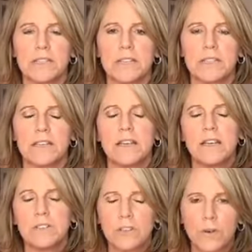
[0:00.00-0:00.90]
And then
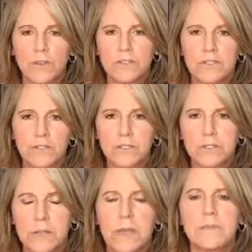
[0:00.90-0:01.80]
so
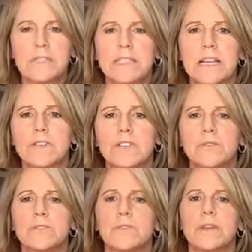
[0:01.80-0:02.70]
things there she
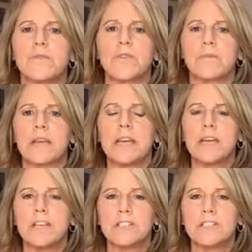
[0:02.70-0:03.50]
was doing for me.